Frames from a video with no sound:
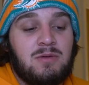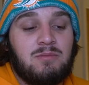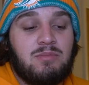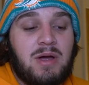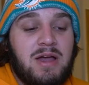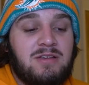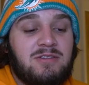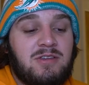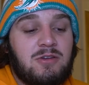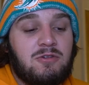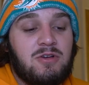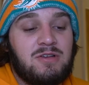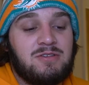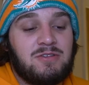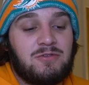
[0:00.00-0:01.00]
Bryce and
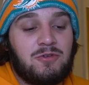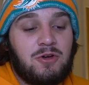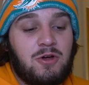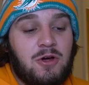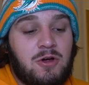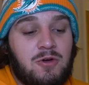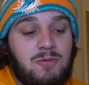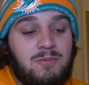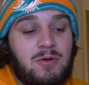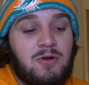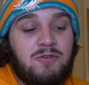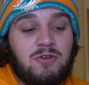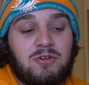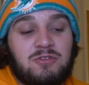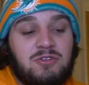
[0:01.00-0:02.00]
Christopher are
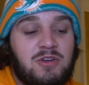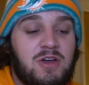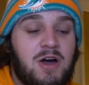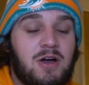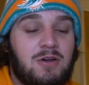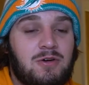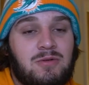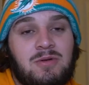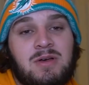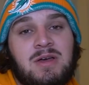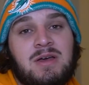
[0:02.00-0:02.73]
both going to Chicago.